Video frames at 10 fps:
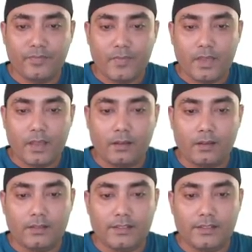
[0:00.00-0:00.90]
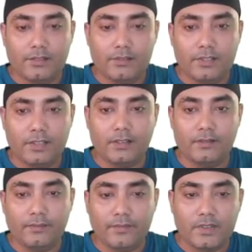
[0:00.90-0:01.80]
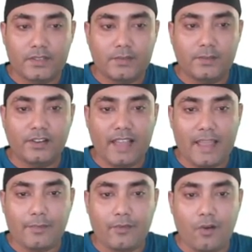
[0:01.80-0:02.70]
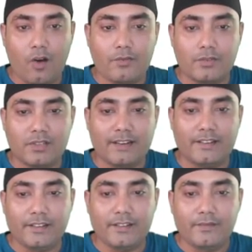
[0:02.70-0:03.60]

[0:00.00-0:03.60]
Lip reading: okay, and you'll see similar type of offers at here.